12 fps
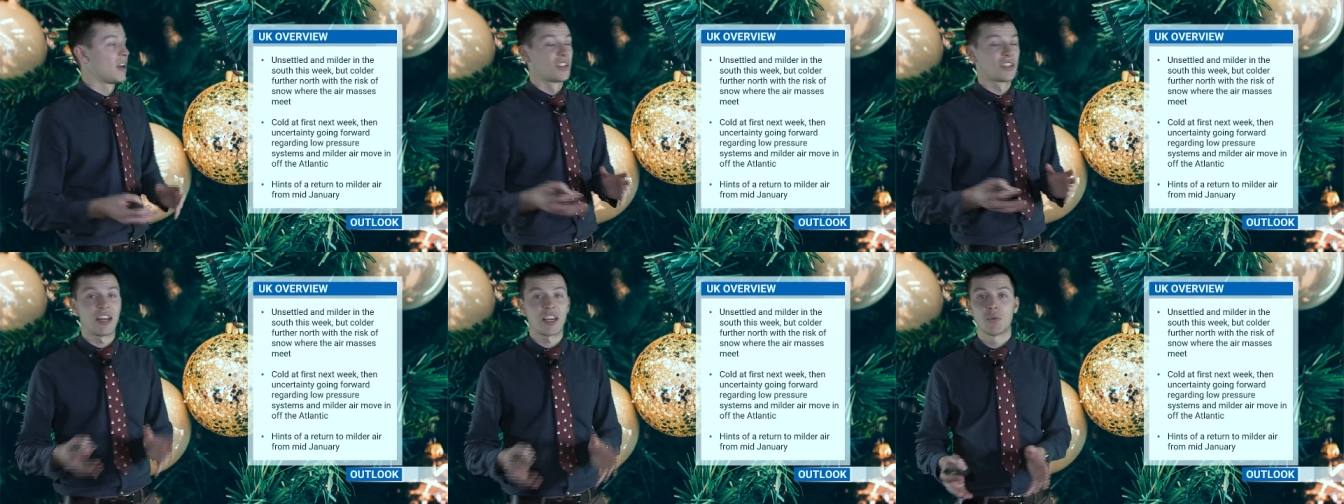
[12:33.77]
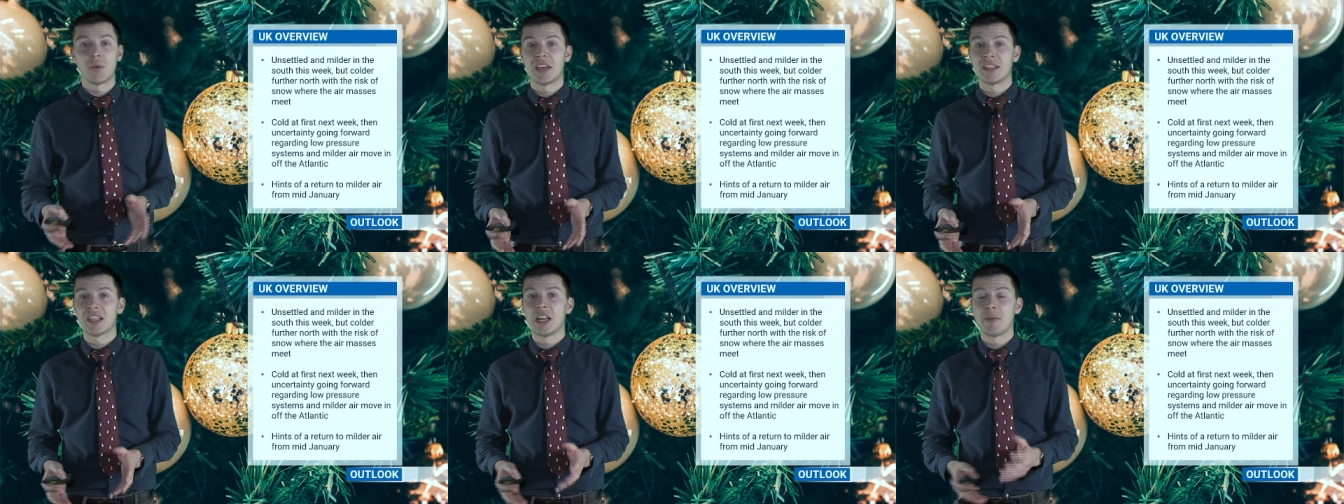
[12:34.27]
So next week,
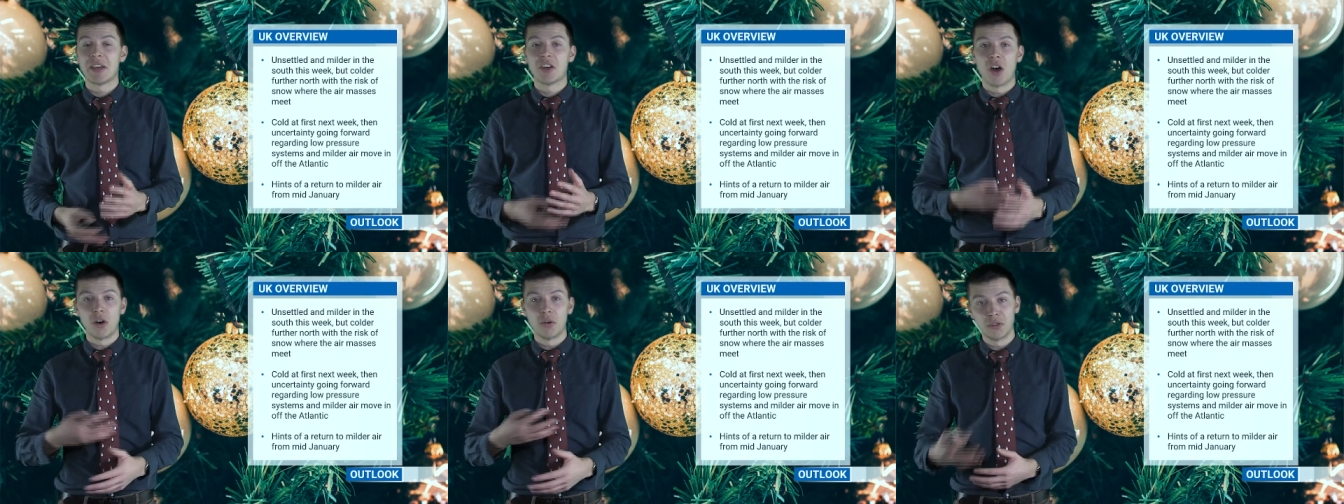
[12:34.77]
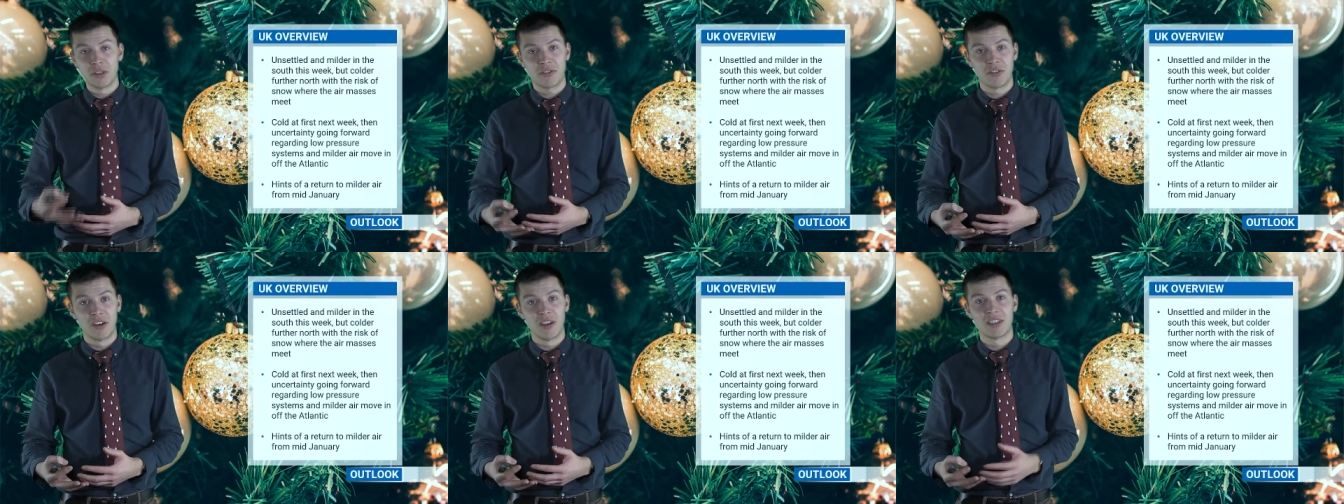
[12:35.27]
it's going to be cold at
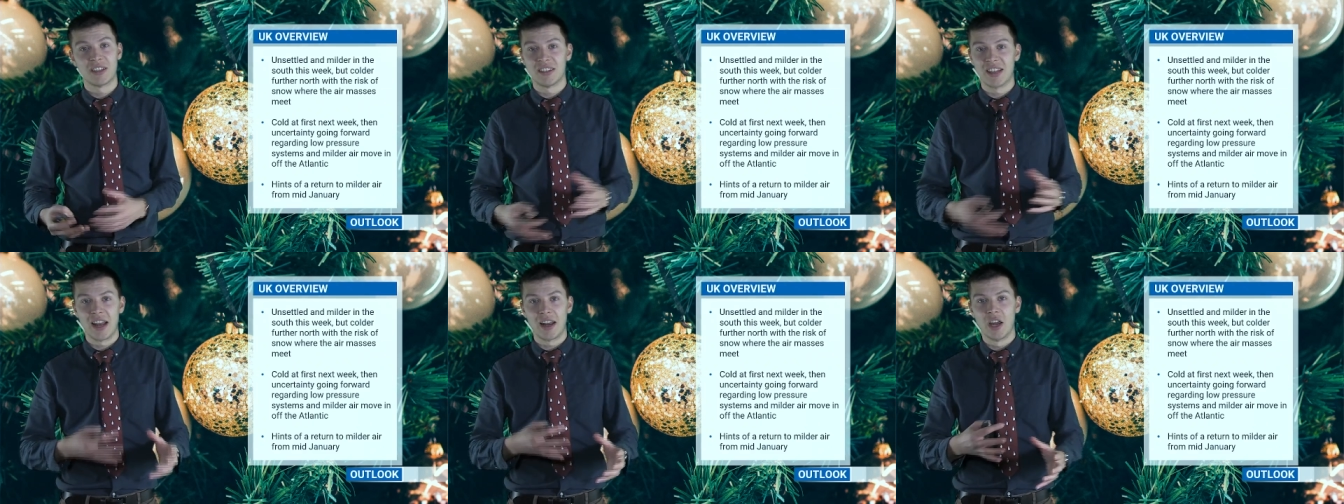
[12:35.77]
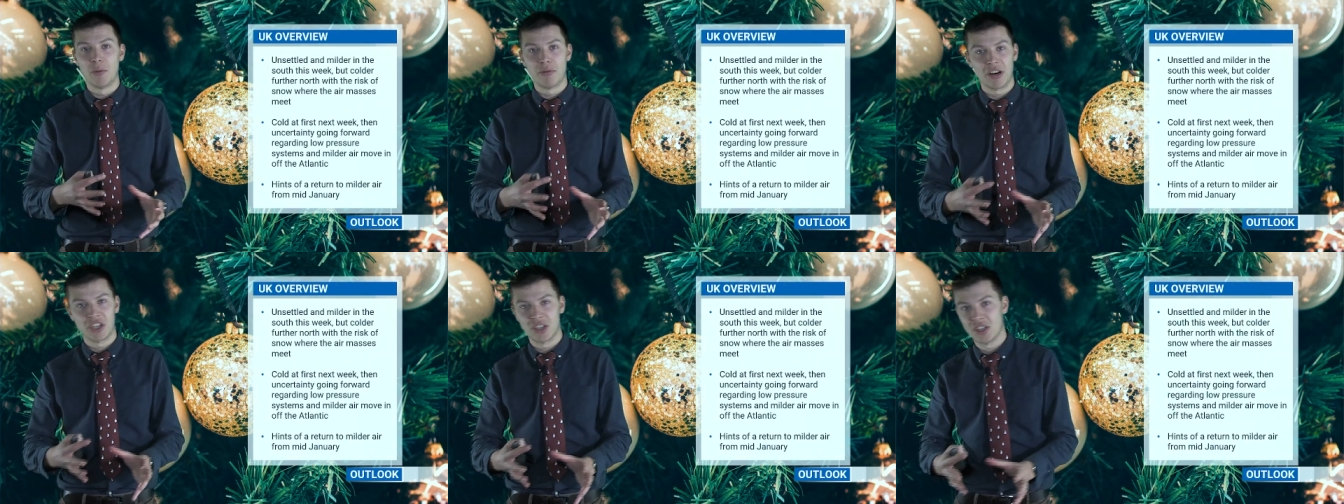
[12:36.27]
first as that low
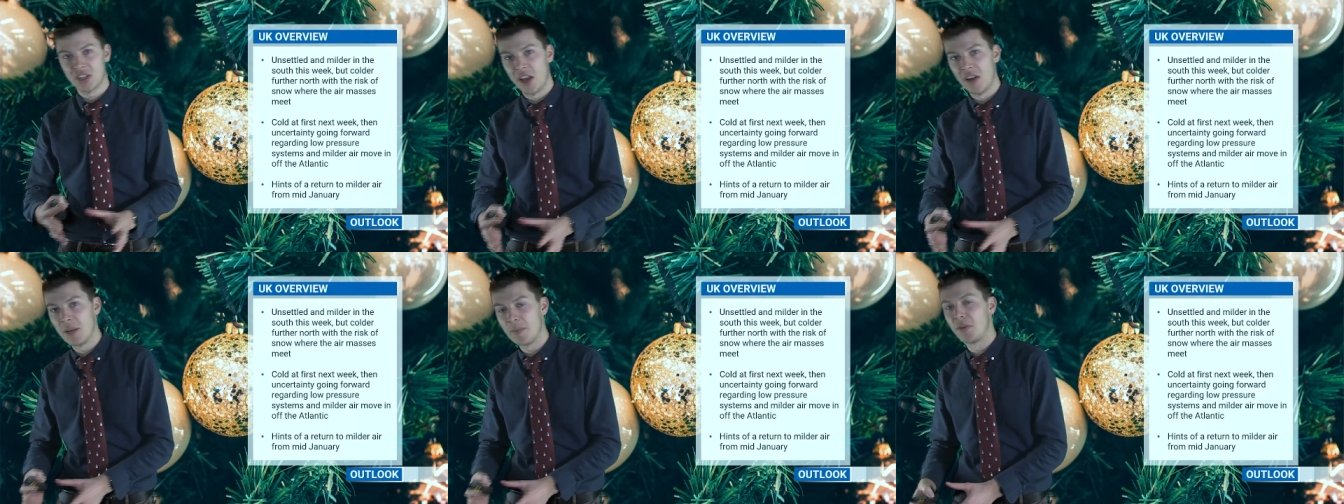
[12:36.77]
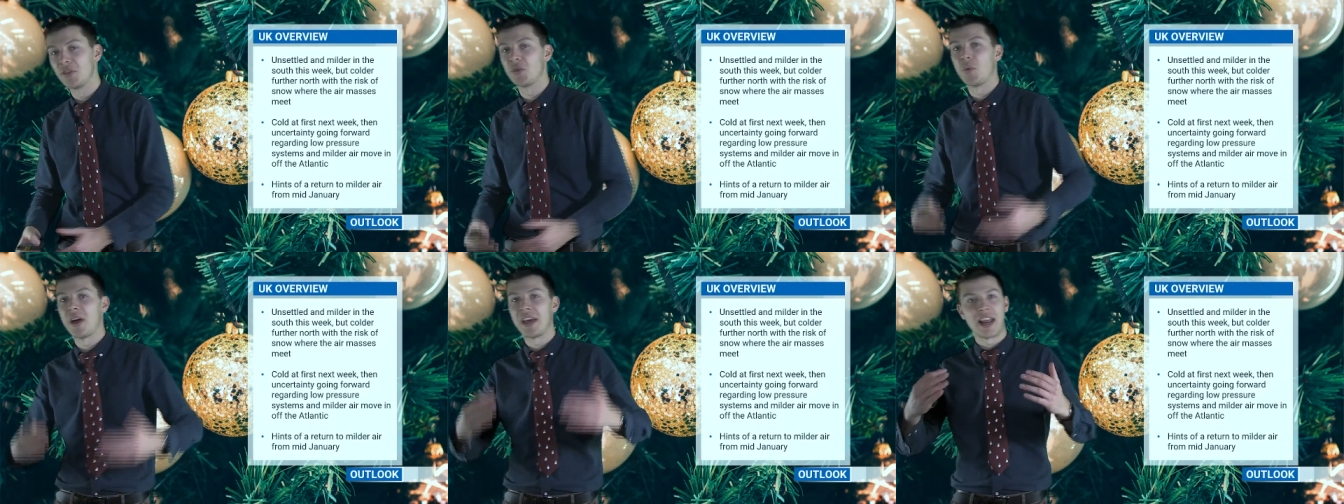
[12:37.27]
pressure slowly pulls away,